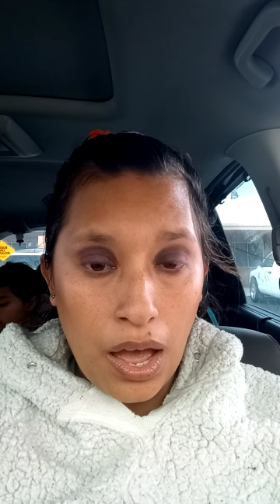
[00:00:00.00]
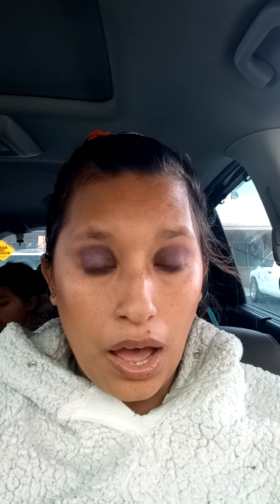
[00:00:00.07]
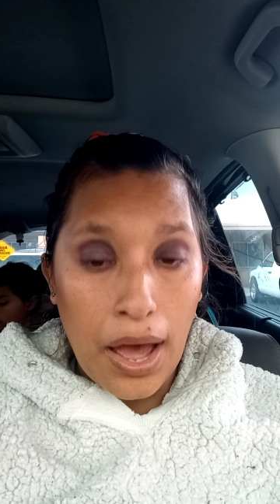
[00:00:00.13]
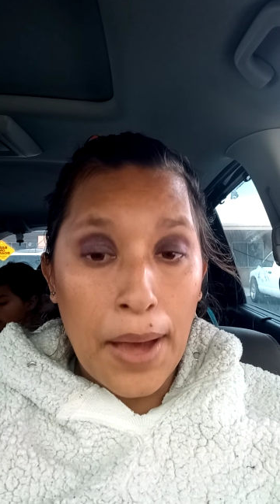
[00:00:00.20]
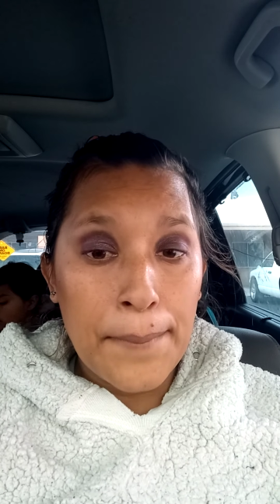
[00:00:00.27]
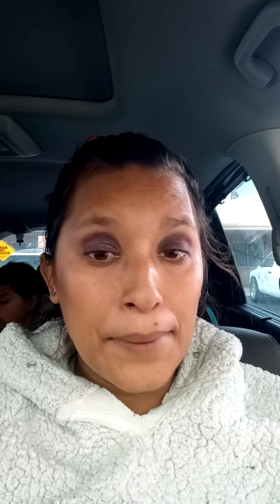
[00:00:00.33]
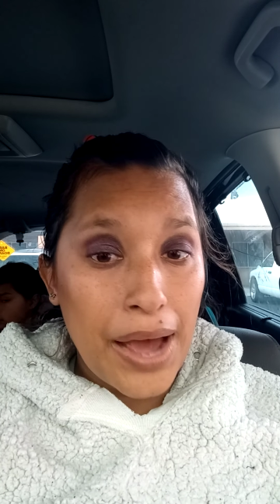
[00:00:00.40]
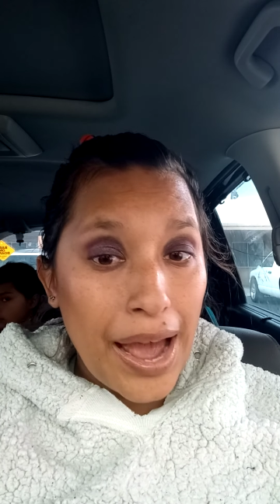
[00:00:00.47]

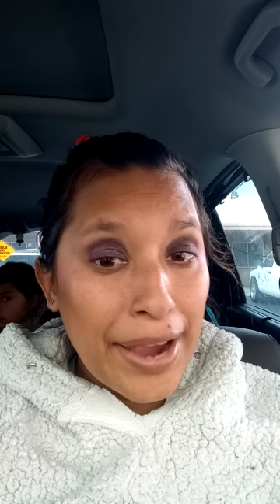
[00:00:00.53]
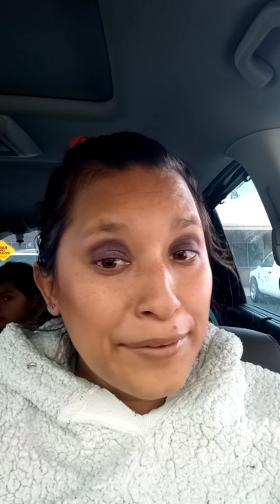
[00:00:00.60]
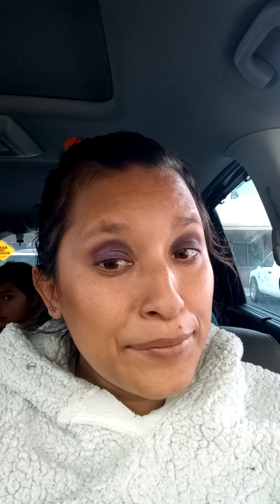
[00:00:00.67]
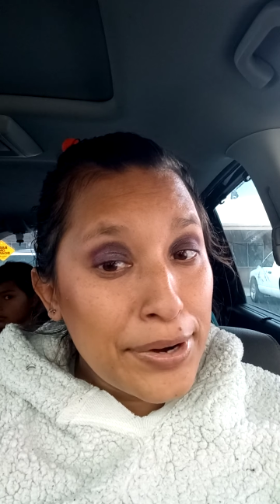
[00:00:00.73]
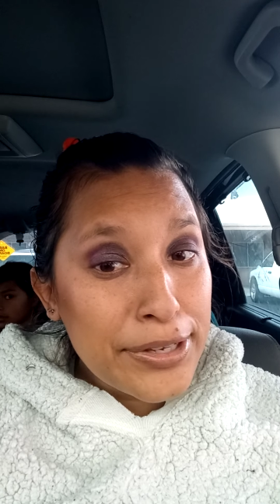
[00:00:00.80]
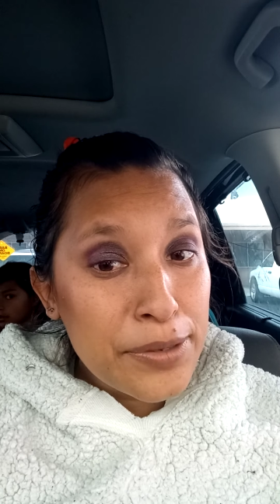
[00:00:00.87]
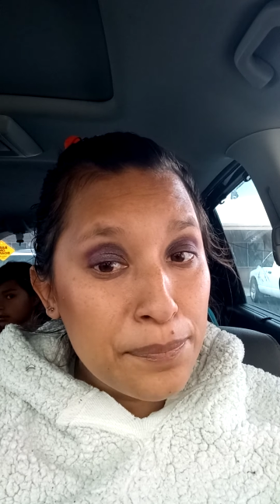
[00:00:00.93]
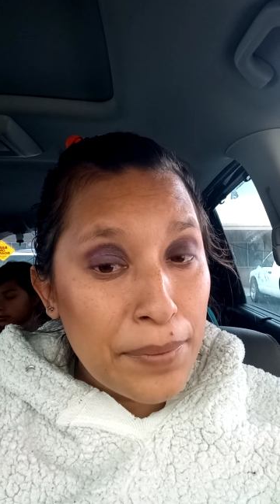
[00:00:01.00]
I
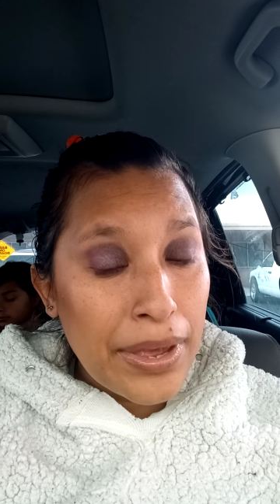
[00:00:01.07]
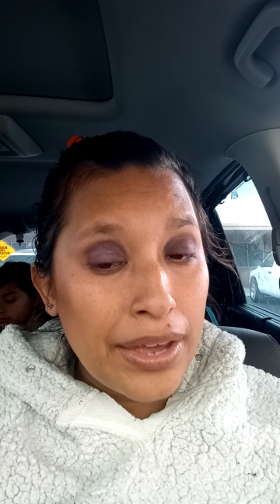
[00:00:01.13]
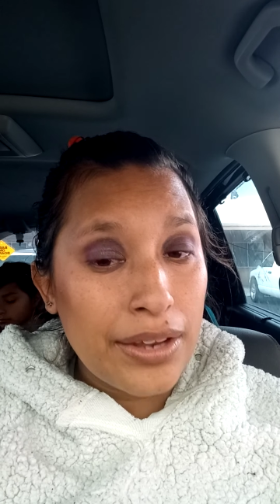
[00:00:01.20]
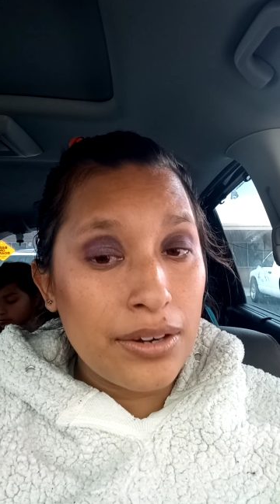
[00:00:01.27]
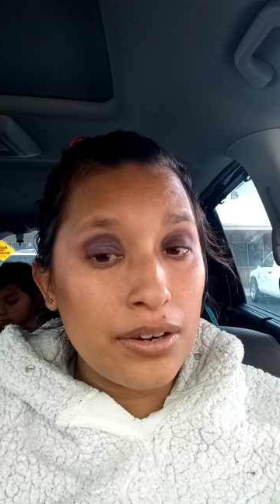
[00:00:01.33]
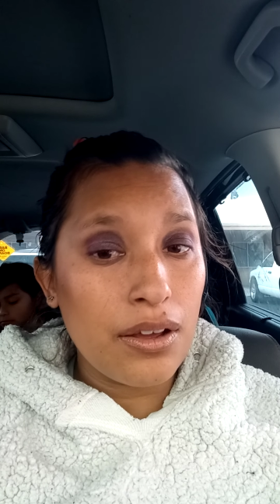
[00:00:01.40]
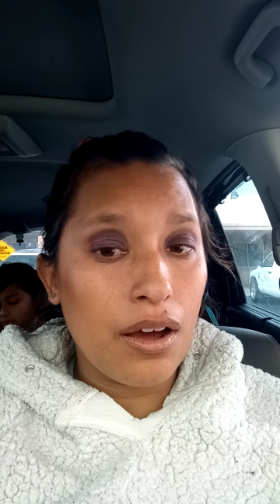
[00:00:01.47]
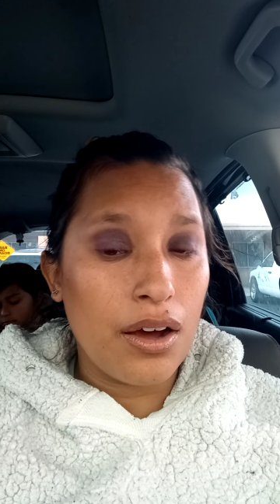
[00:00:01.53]

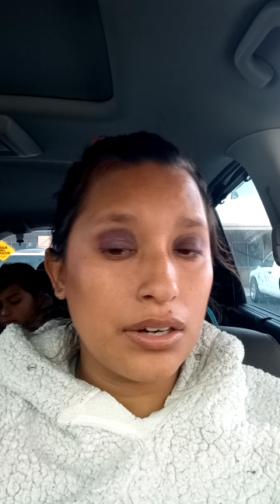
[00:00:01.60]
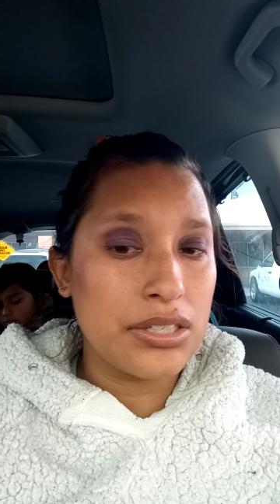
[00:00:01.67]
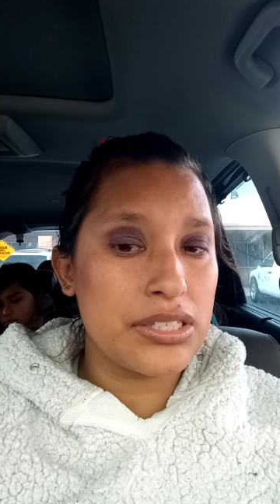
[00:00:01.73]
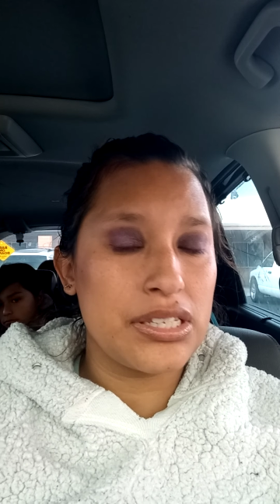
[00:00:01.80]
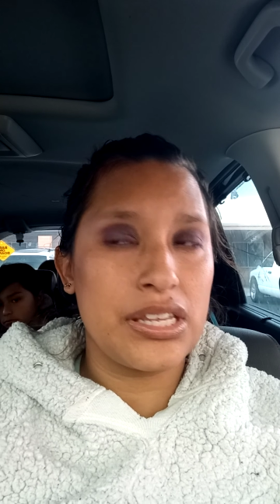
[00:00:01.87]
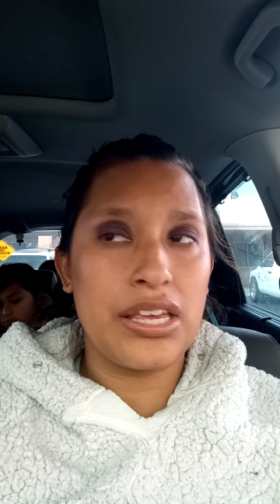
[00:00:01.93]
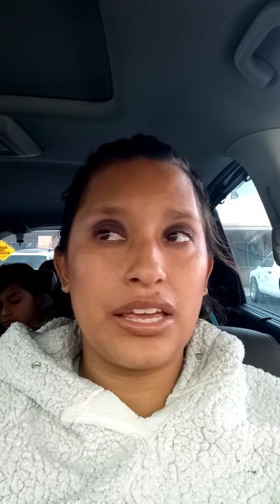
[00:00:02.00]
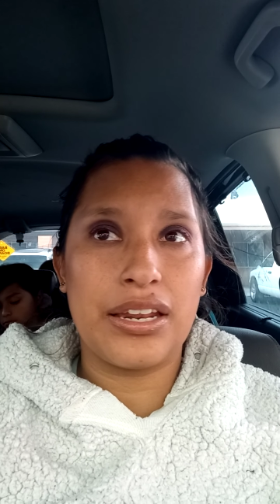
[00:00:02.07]
recommend,
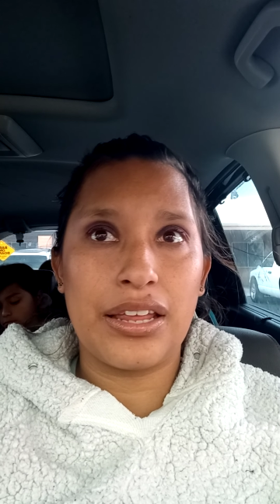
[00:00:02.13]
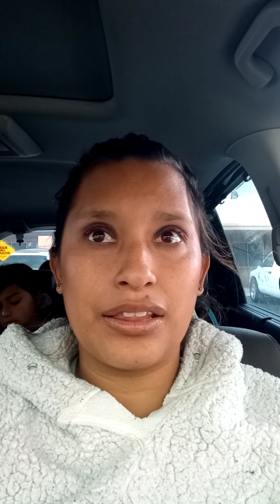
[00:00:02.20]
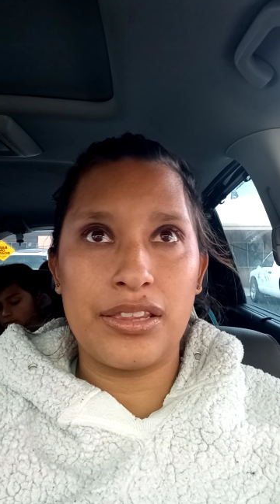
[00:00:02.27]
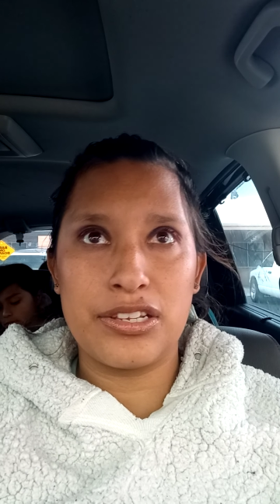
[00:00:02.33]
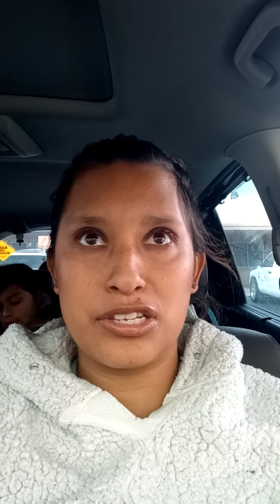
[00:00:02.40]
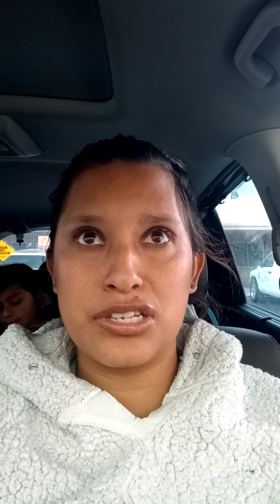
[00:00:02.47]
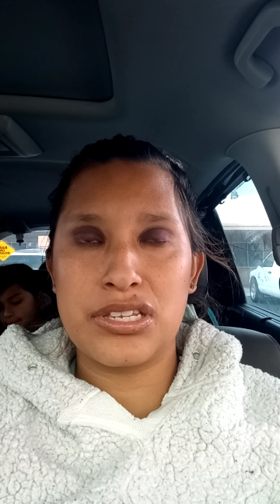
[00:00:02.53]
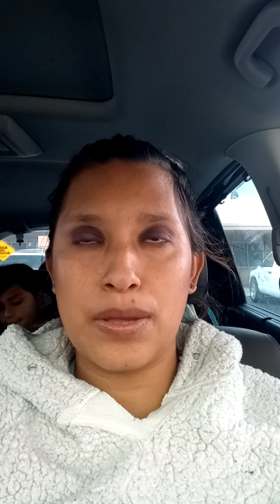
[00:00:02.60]
honestly, and
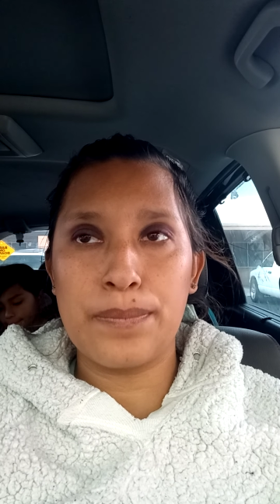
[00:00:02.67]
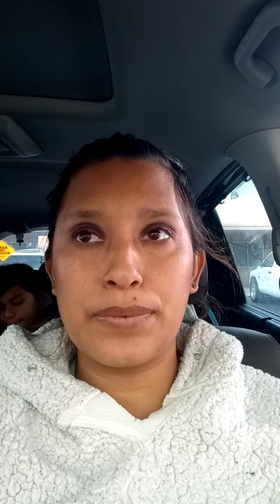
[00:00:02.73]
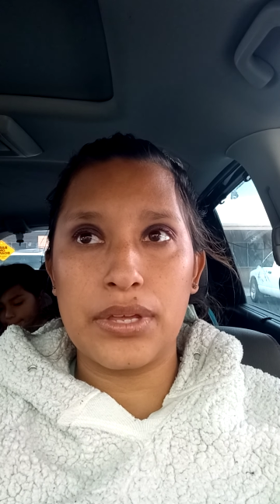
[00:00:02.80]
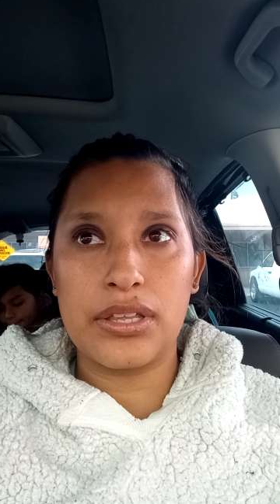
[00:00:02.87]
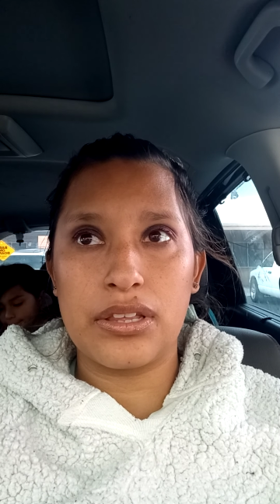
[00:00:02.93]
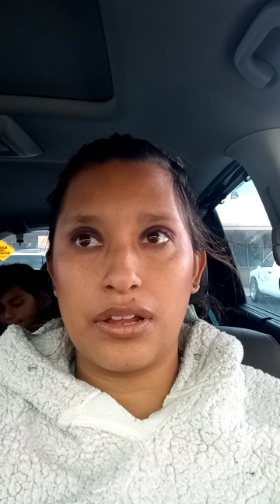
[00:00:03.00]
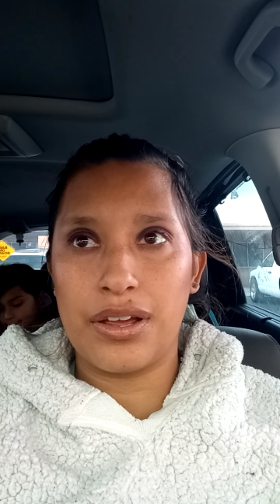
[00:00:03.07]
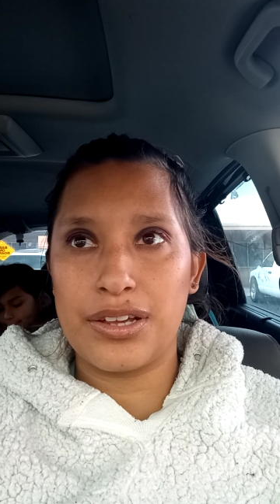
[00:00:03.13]
this is
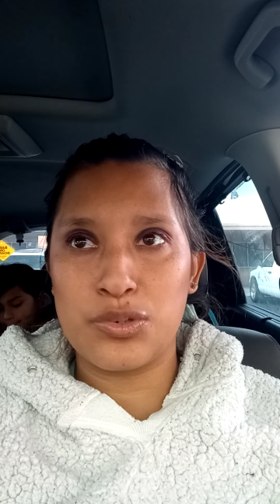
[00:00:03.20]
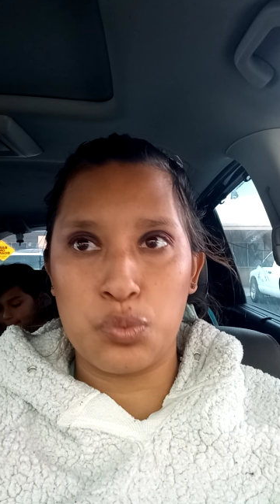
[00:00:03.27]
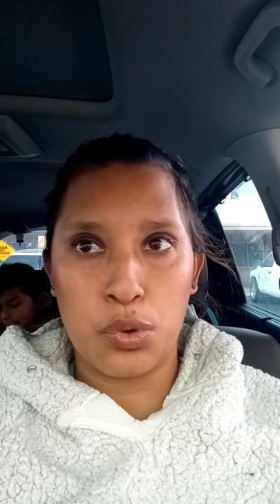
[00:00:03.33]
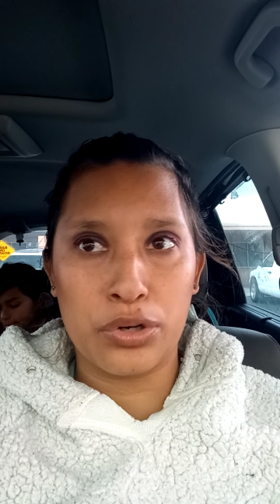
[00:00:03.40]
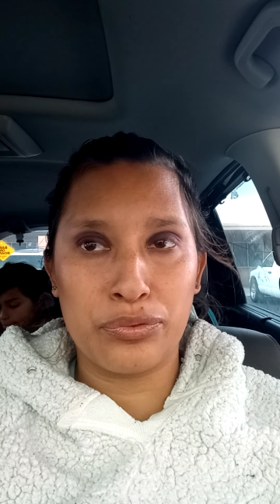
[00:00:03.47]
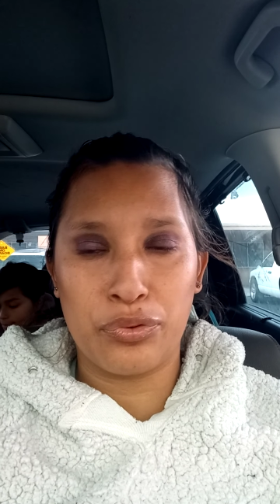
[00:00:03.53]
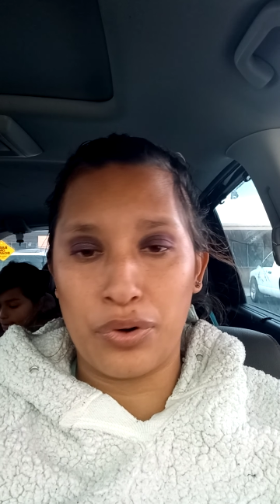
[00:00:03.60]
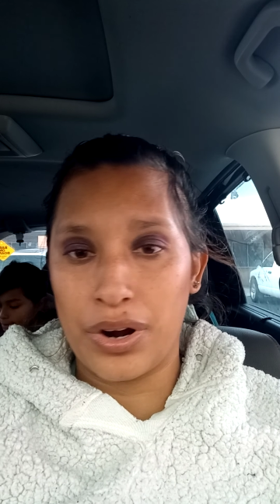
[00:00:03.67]
something that has
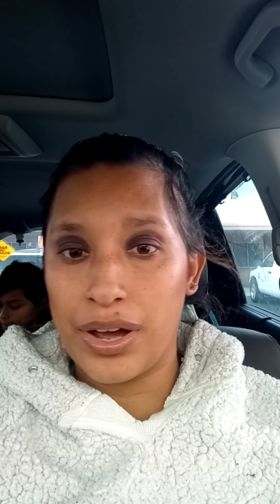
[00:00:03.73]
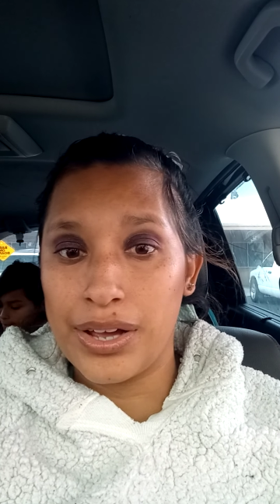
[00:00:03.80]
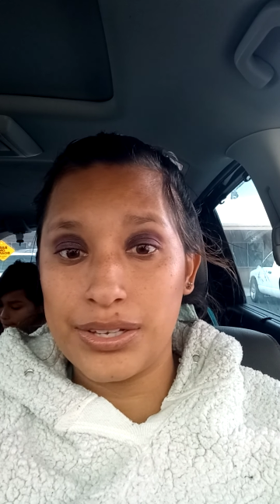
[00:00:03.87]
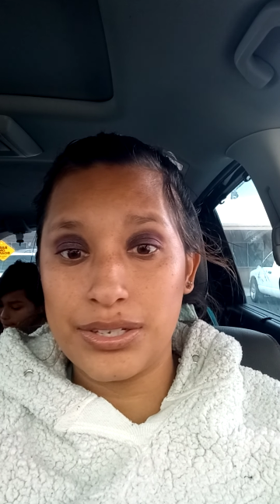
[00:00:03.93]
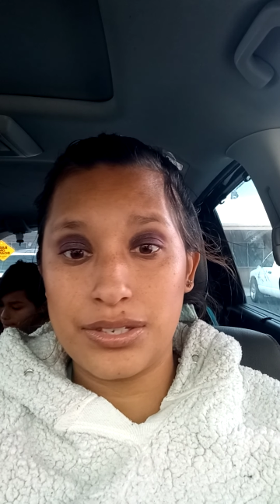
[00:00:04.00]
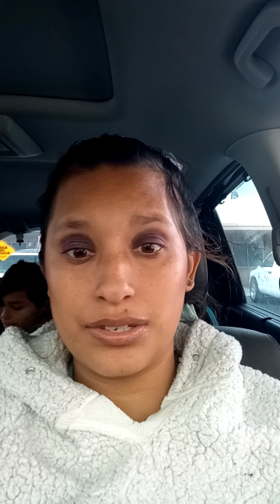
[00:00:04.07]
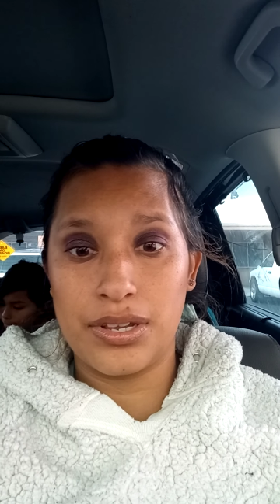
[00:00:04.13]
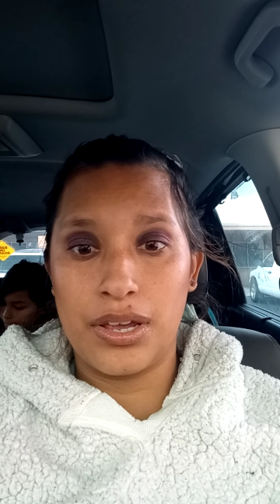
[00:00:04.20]
worked for
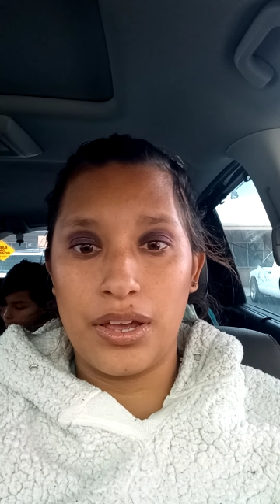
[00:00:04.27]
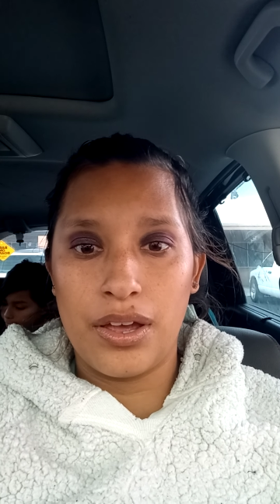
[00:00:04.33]
us,